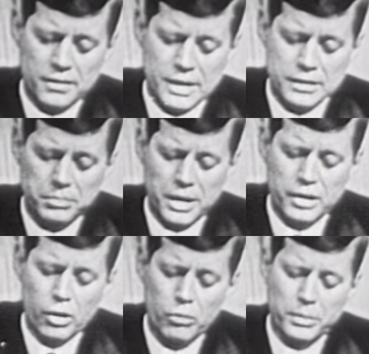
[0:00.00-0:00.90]
That's my
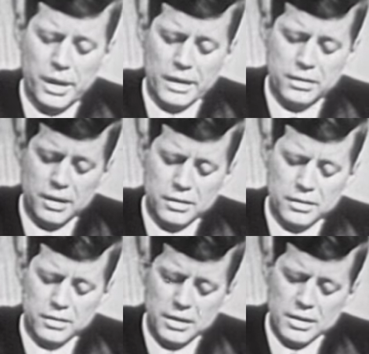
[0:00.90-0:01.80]
hope, and I think
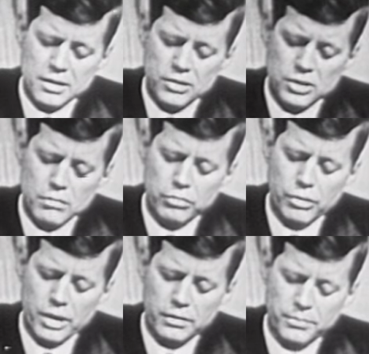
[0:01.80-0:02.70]
that the chief
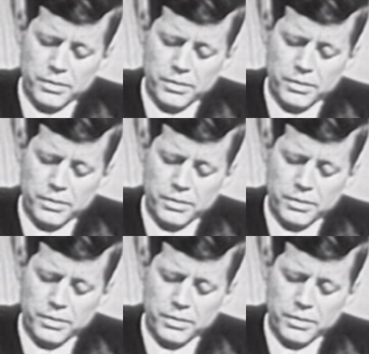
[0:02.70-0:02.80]
threat